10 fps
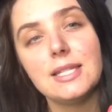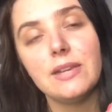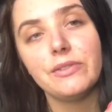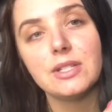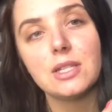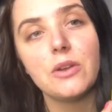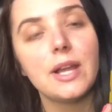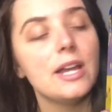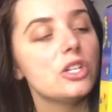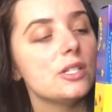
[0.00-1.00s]
different
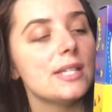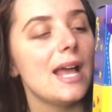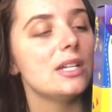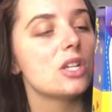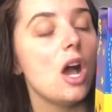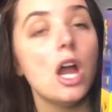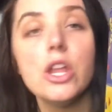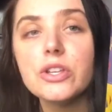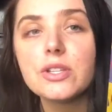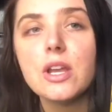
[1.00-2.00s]
locations and
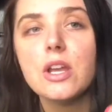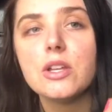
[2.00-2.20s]
colours.